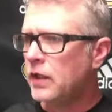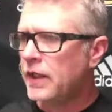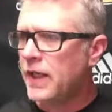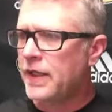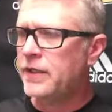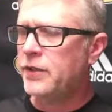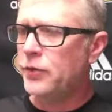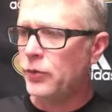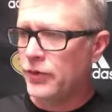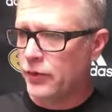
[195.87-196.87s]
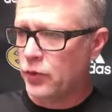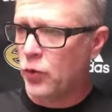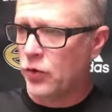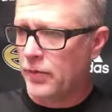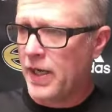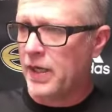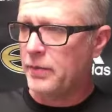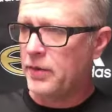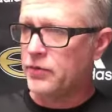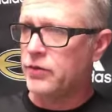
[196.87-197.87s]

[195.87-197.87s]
Yeah, they do with their quarterback. I mean,